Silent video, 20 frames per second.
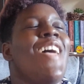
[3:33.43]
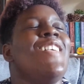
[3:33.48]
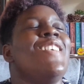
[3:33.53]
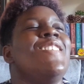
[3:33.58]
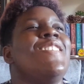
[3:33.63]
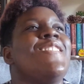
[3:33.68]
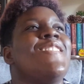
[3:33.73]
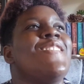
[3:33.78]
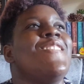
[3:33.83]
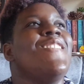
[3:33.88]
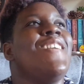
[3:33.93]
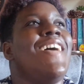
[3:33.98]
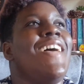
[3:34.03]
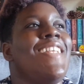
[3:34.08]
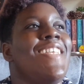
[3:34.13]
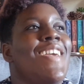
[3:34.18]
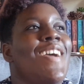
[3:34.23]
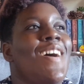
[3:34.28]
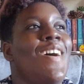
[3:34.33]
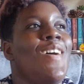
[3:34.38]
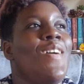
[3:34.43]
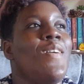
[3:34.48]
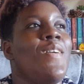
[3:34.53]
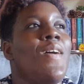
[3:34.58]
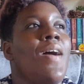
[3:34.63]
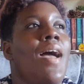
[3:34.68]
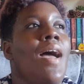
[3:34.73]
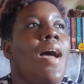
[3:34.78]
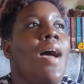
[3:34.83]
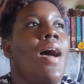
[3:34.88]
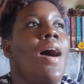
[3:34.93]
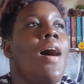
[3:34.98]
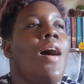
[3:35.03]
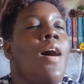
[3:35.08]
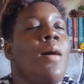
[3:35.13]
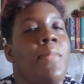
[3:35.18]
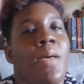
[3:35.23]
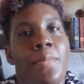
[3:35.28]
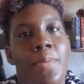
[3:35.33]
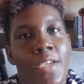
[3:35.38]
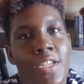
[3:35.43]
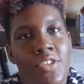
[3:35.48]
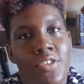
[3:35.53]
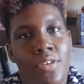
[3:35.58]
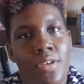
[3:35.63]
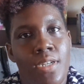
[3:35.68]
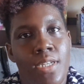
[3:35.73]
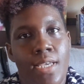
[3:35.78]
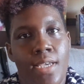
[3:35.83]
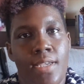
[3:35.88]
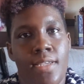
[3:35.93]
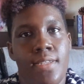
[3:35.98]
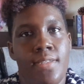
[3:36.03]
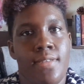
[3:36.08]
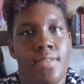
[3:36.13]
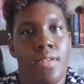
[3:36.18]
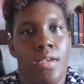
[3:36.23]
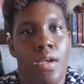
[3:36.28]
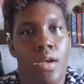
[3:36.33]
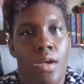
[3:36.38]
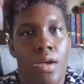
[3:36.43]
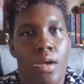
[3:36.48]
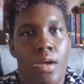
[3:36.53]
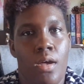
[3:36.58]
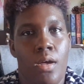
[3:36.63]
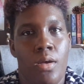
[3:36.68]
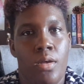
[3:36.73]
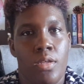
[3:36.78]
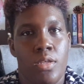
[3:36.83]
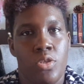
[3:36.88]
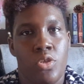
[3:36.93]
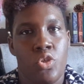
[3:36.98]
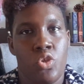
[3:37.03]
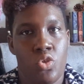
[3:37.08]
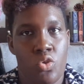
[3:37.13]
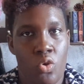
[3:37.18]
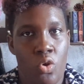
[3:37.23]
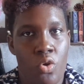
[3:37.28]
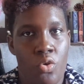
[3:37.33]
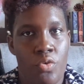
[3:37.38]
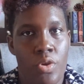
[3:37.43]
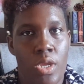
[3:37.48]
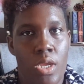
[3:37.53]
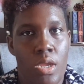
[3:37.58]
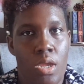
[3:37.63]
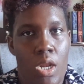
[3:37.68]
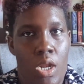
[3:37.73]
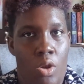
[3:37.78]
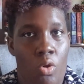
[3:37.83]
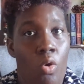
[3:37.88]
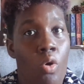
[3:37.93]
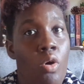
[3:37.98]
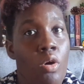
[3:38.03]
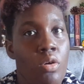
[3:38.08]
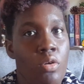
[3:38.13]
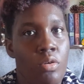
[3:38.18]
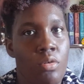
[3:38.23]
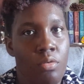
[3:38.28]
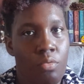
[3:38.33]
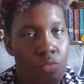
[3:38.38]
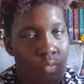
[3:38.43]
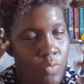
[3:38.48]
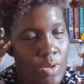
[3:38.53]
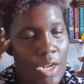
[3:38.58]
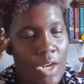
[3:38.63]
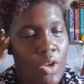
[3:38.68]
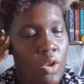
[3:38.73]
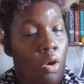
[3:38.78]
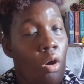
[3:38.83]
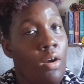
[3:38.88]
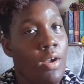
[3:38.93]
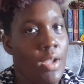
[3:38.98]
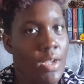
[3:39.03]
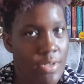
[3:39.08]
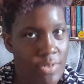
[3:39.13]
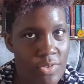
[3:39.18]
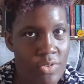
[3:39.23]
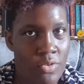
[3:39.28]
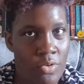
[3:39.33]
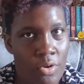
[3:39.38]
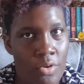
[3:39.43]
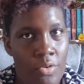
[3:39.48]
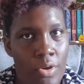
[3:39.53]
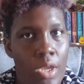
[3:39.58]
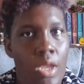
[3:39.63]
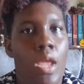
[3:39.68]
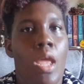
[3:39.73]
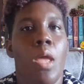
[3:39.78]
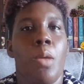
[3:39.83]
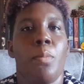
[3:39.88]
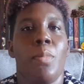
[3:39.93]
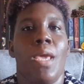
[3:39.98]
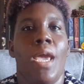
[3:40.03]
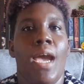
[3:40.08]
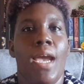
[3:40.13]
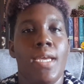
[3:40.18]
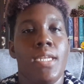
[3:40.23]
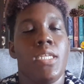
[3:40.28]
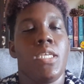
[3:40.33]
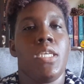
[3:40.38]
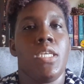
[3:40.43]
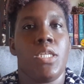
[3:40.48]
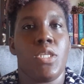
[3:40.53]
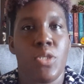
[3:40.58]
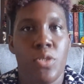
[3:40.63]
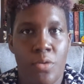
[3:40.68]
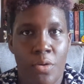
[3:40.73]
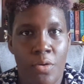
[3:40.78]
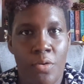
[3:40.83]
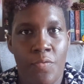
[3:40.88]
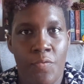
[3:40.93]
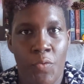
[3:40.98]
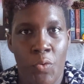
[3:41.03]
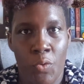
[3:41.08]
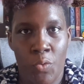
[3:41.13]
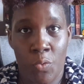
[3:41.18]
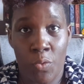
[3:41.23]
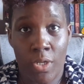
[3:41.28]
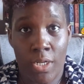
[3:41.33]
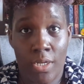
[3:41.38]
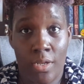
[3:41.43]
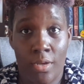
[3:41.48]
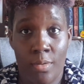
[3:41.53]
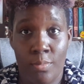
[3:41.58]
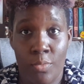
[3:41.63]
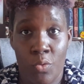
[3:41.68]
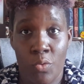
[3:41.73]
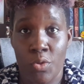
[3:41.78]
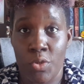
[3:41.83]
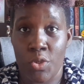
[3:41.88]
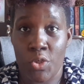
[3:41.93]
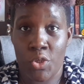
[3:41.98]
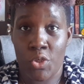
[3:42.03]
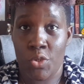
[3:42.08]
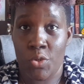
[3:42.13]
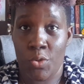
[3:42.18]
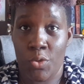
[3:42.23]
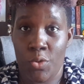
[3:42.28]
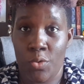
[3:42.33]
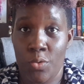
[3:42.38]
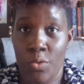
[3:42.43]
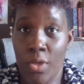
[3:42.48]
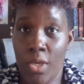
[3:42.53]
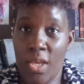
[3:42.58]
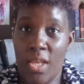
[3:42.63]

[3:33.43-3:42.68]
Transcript: So anyhow, on my Patreon there's a story, a longer story behind each photo that I'm going to show you.